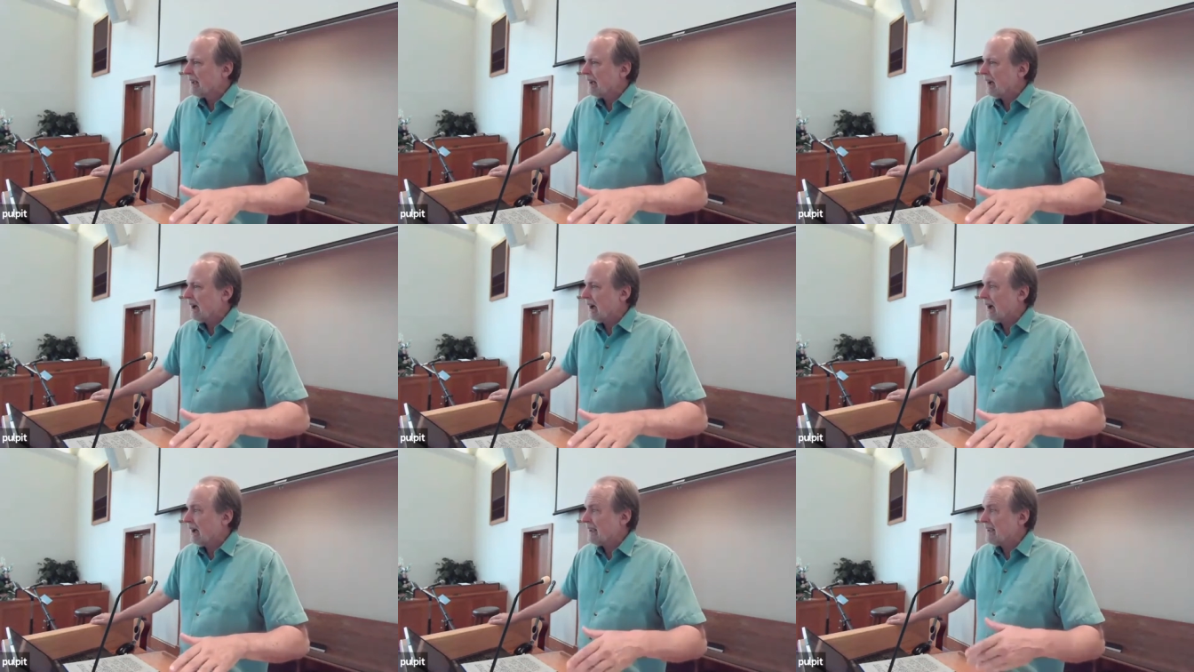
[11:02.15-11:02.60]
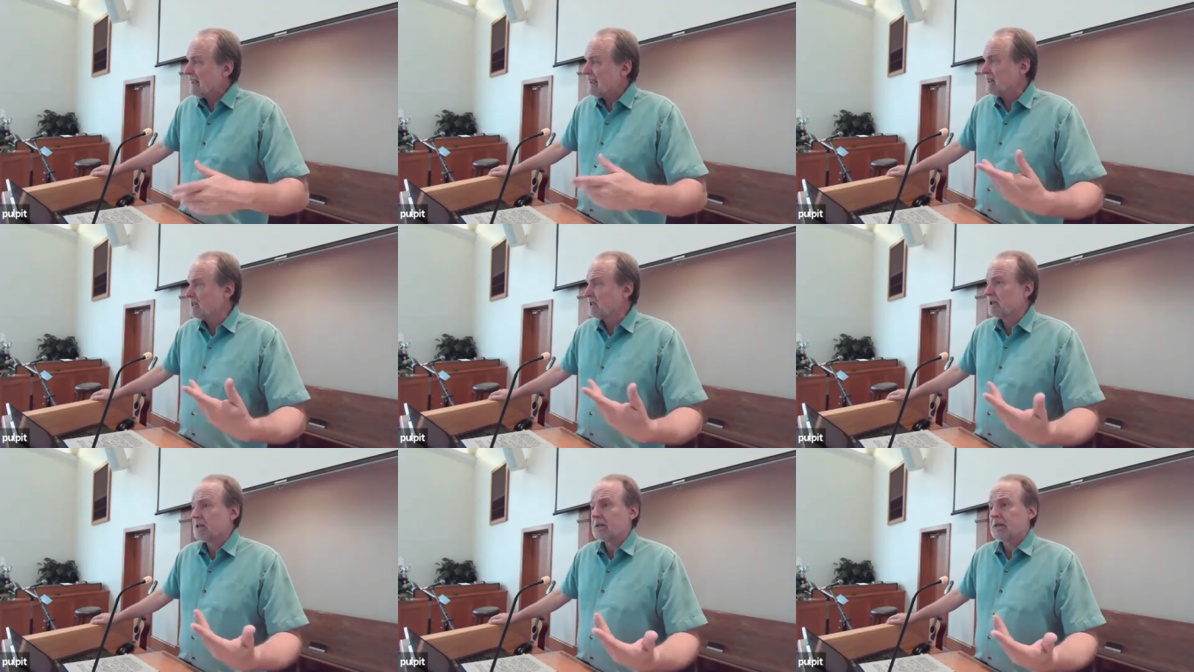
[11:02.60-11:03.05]
Uh,
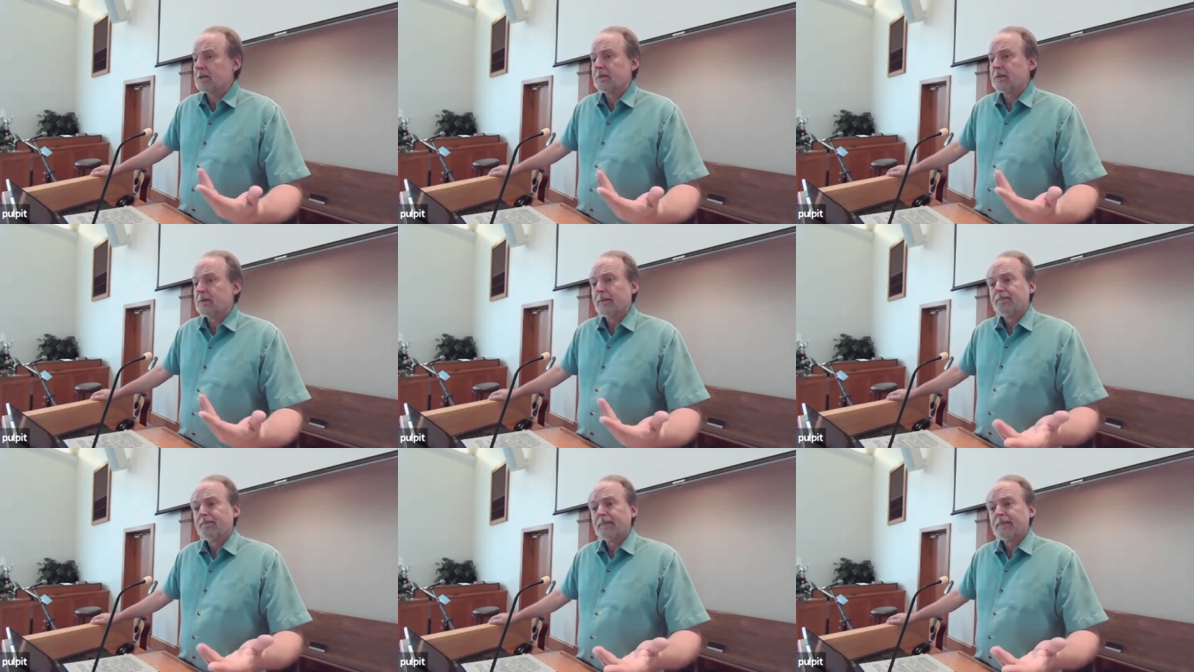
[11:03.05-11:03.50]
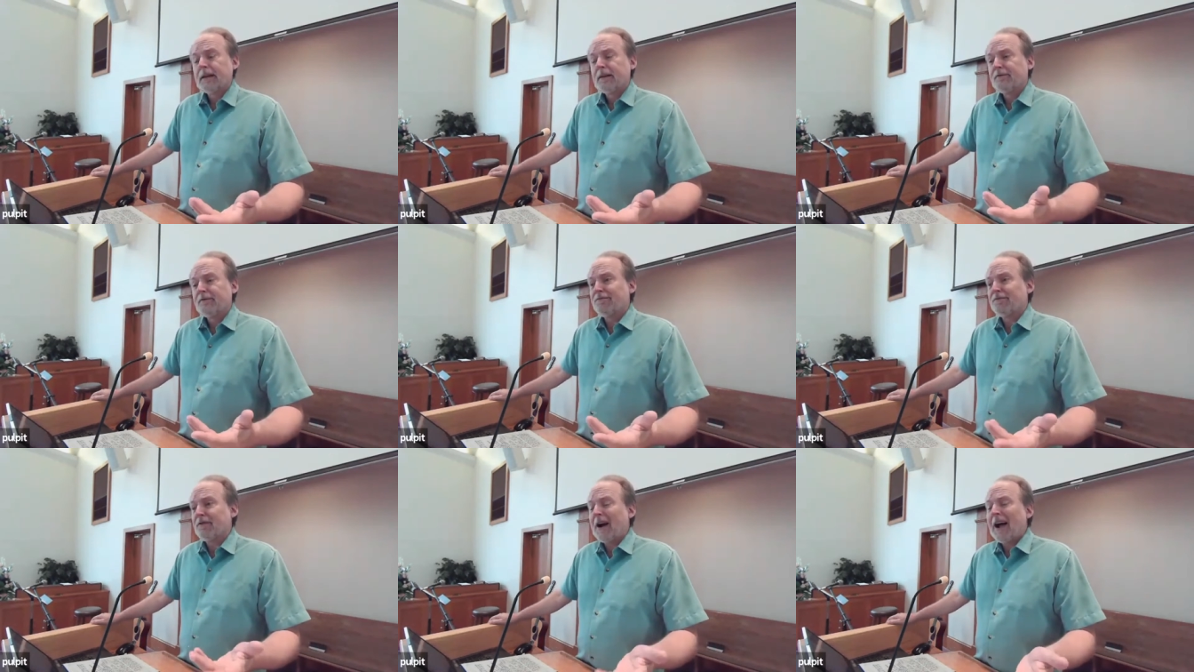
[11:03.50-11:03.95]
he's
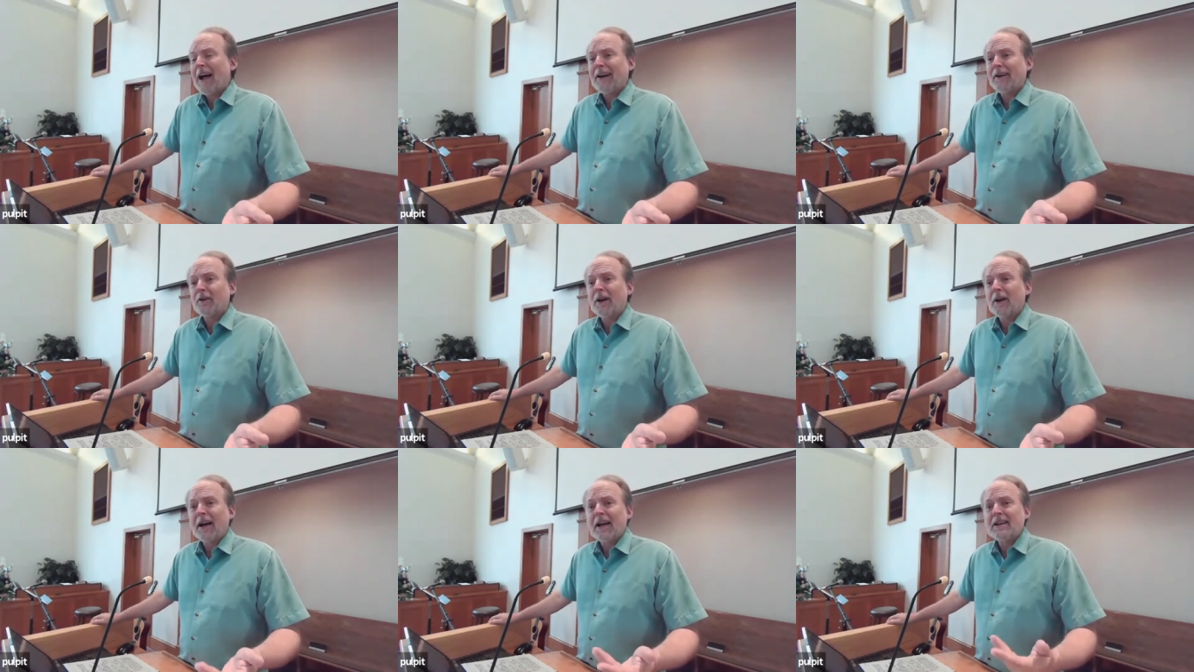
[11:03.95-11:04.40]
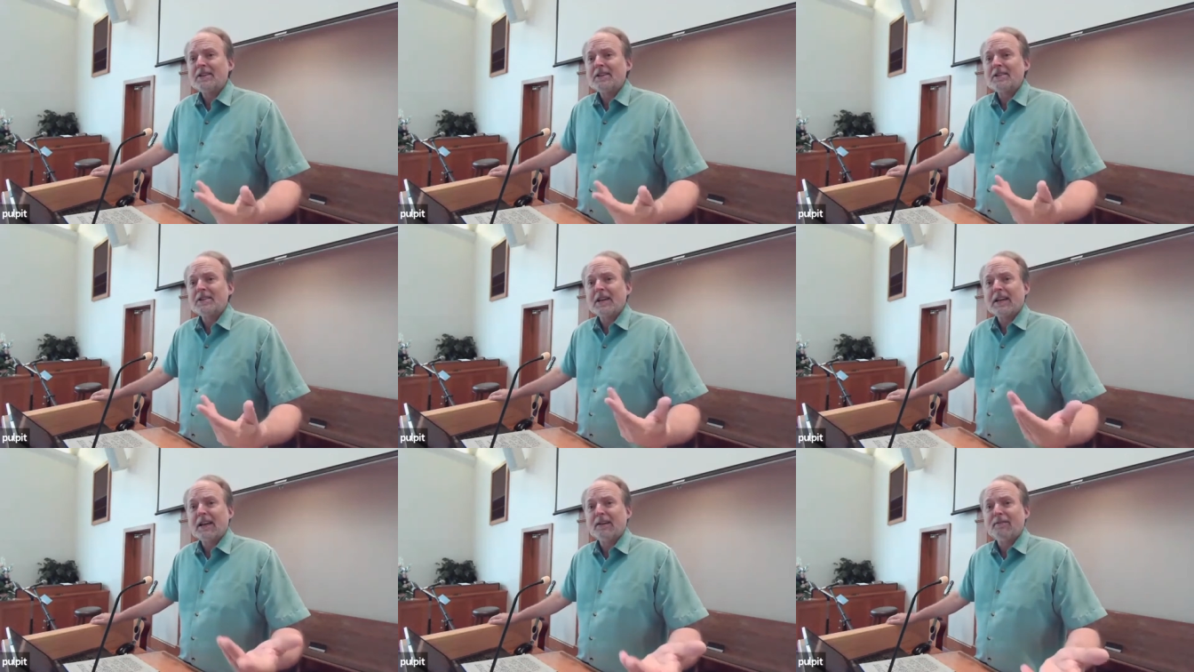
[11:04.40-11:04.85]

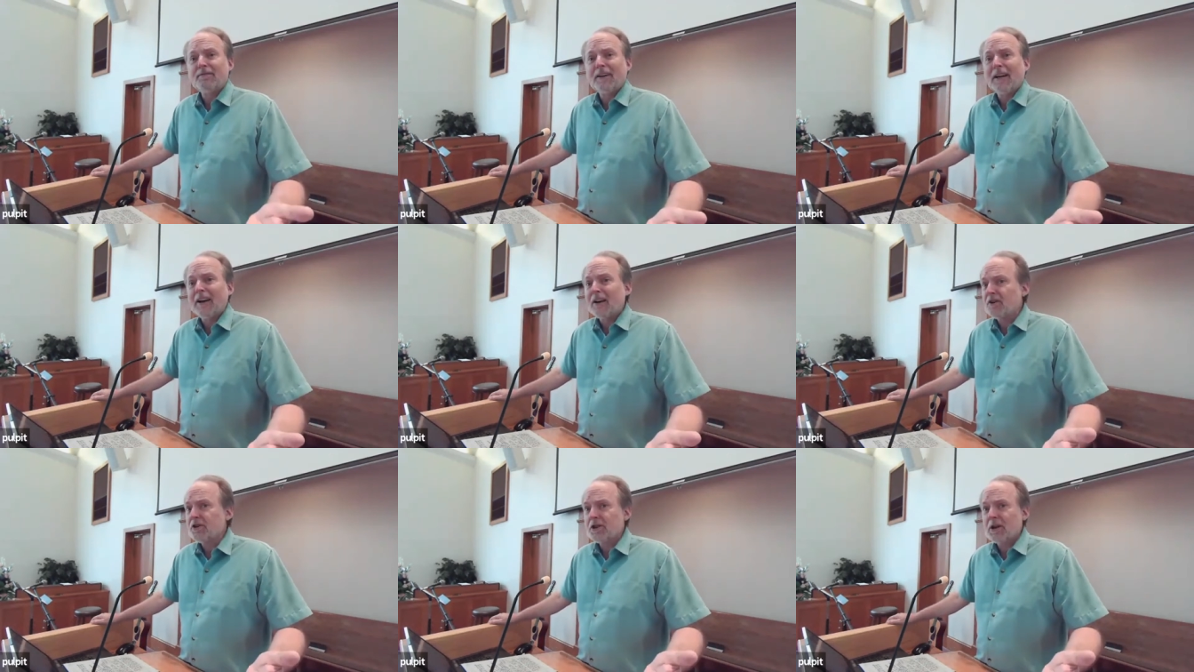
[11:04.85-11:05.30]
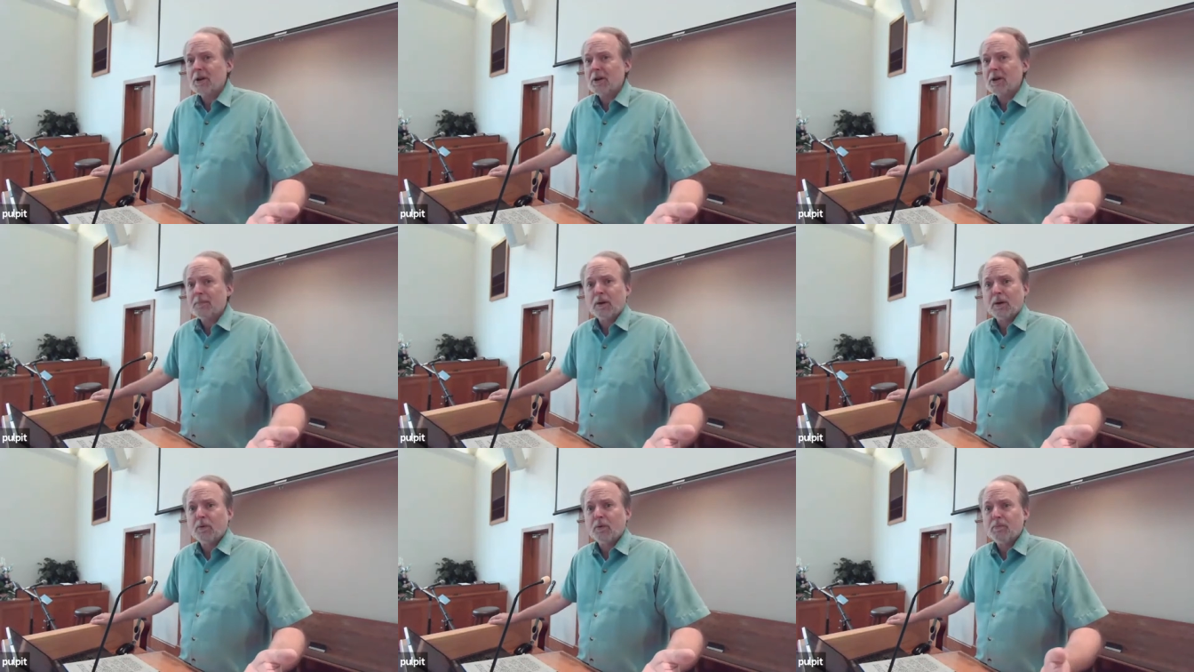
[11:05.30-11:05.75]
fraternizing and
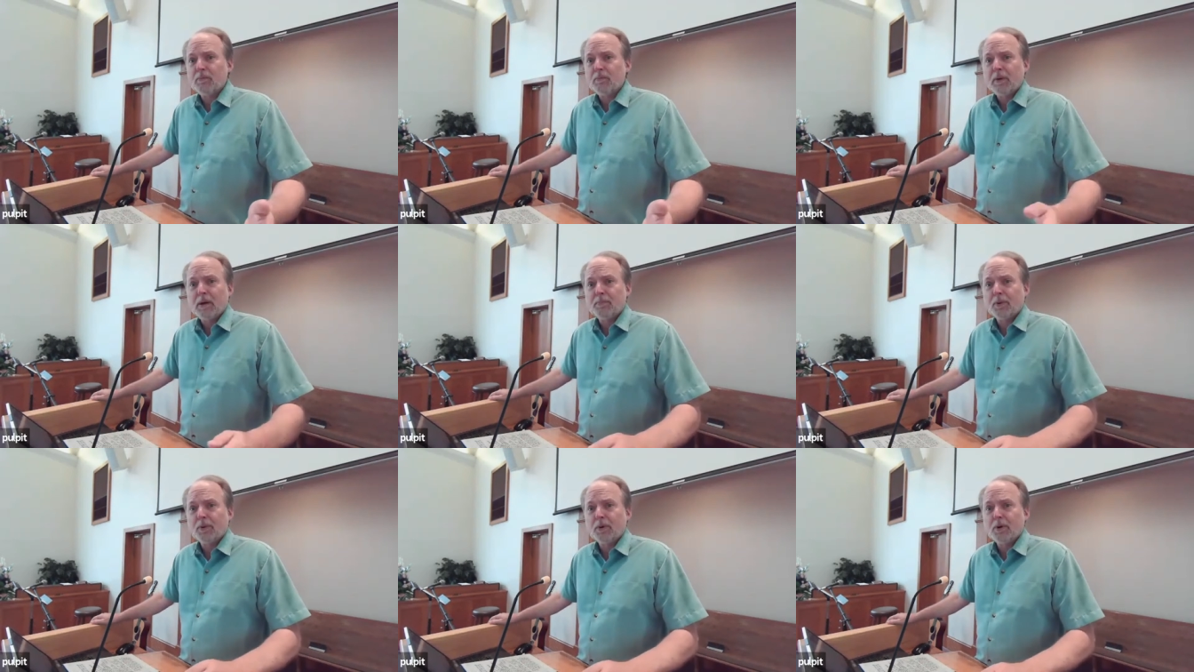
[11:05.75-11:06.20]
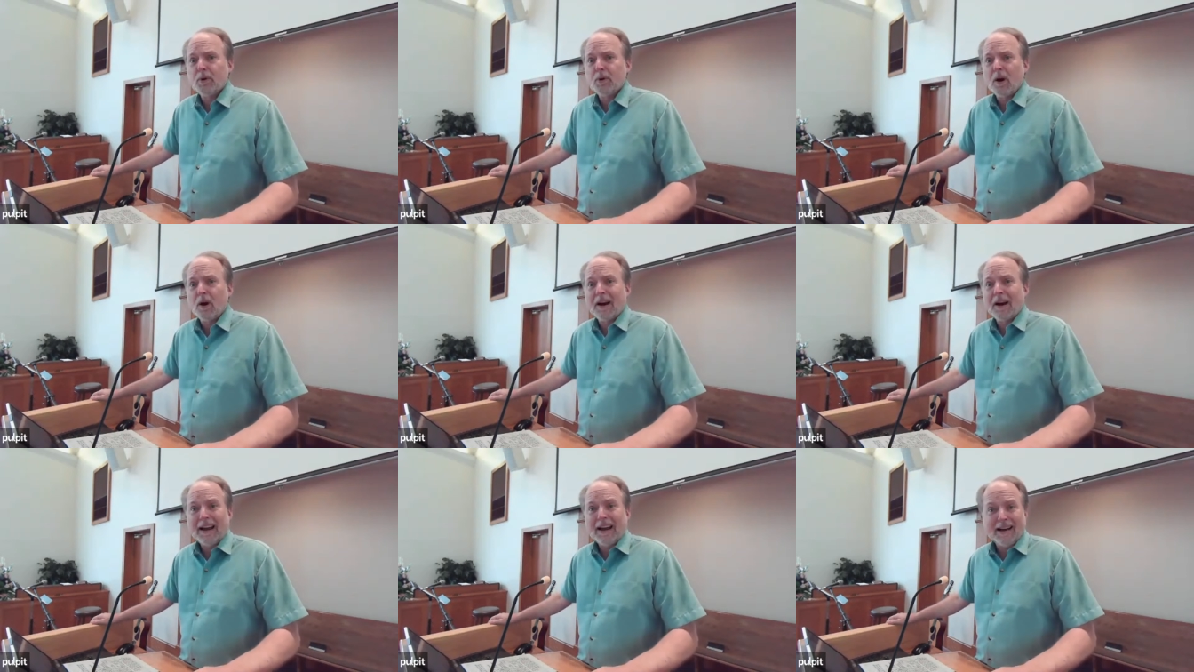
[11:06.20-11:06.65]
fellowshipping with people who
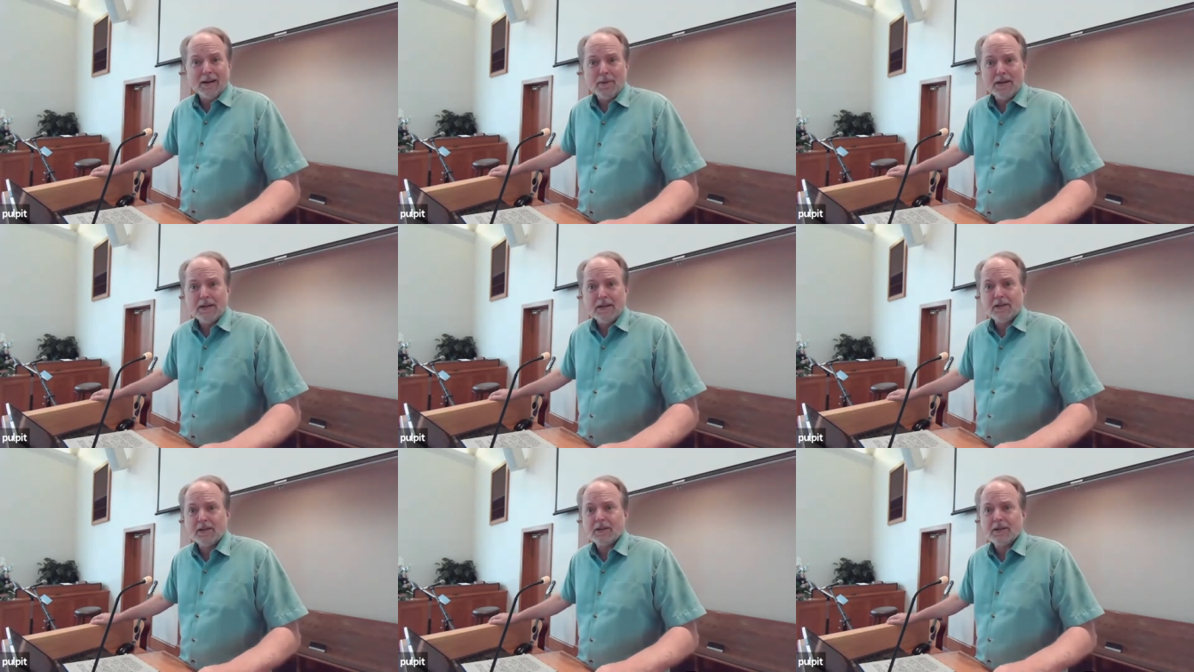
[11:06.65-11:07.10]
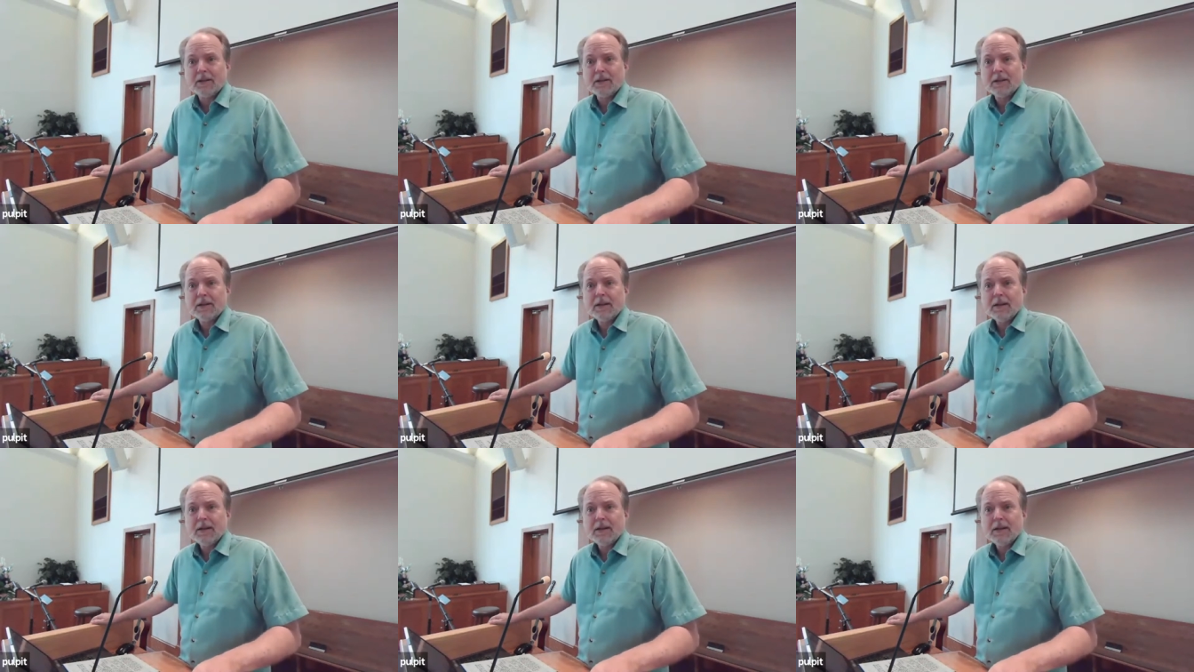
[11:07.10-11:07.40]
are enemies.